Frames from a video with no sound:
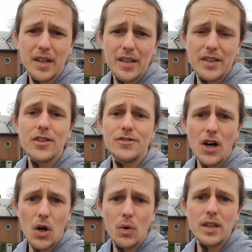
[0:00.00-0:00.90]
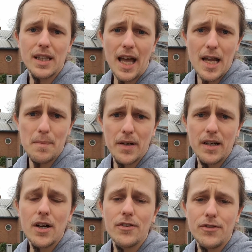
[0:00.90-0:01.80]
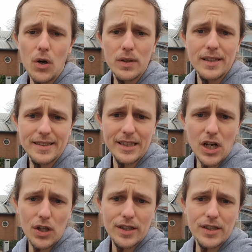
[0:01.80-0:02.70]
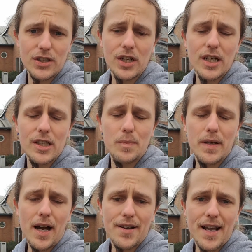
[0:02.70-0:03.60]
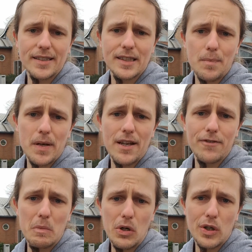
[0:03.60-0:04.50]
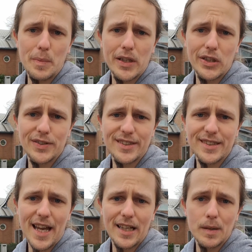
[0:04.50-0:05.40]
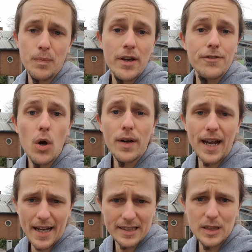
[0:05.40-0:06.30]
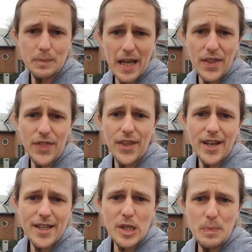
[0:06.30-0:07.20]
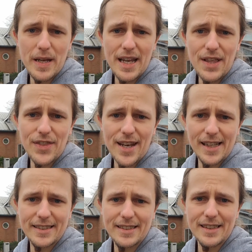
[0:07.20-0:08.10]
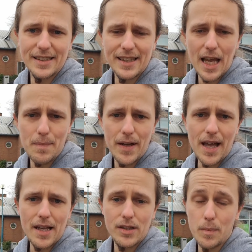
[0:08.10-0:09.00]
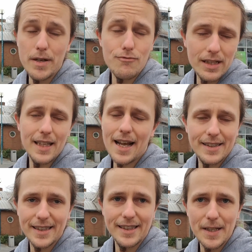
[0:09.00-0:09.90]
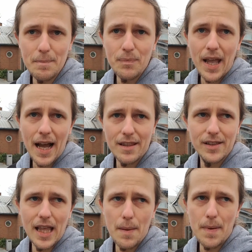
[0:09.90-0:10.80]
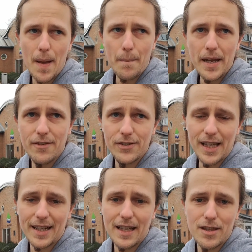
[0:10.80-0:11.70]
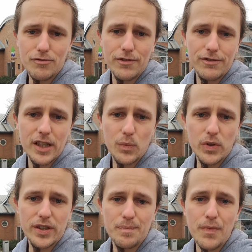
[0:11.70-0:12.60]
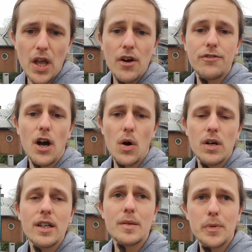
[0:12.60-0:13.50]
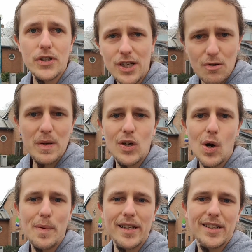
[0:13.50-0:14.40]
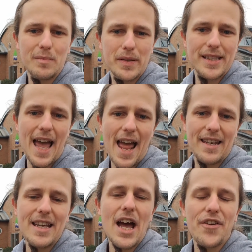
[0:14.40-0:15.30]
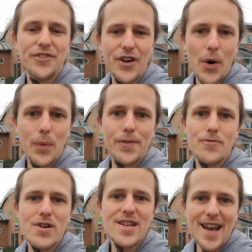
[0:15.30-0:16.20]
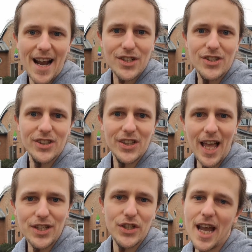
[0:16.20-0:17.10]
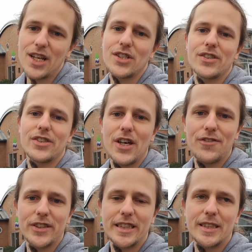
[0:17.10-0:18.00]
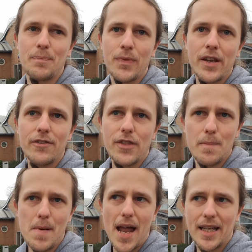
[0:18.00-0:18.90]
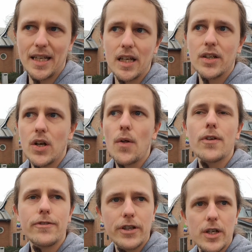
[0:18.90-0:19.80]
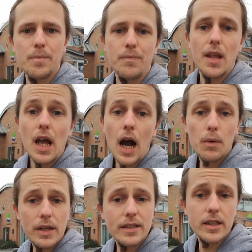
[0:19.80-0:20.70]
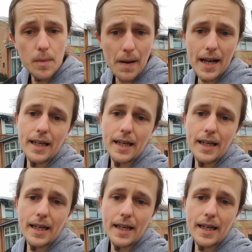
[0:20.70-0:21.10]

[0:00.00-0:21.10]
to vote Labour, vote Lizzi Collinge to be our next MP for Morecambe and Lunesdale, vote Cat Smith to be the next Labour, to be re-elected as the Labour MP for Lancaster and Fleetwood, vote to put Jeremy Corbyn in number 10, and vote for a national education service for the many, not the few. I wanted to come back